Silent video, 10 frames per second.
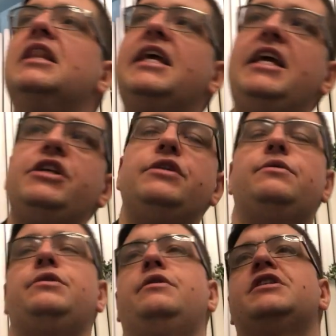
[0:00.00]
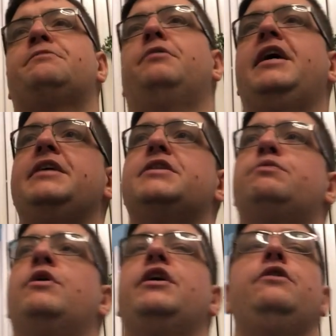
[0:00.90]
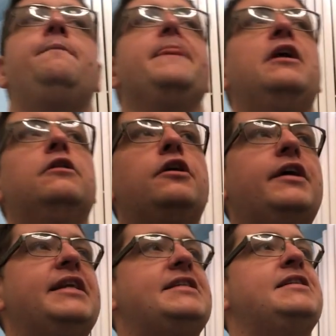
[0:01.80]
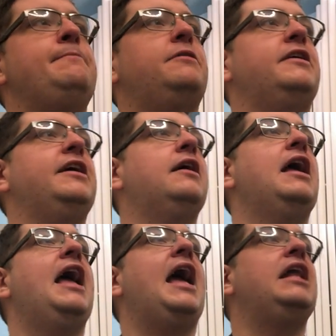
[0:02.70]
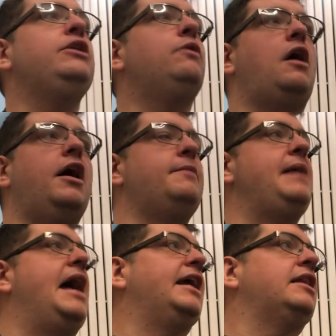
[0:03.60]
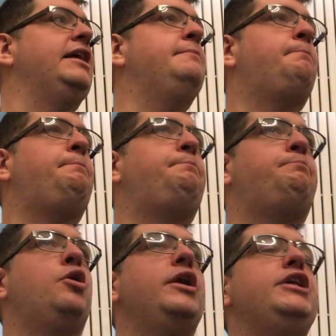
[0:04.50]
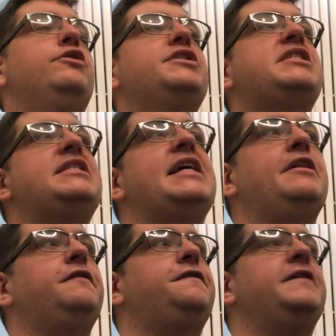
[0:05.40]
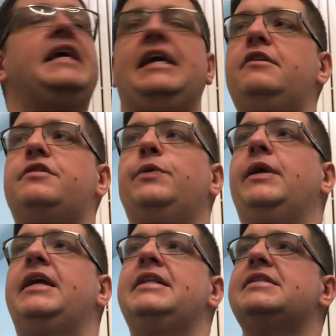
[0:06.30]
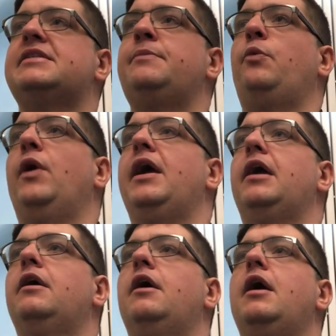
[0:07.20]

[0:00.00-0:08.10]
can lead you to this place where you look at something and you automatically put yourself into it in some way.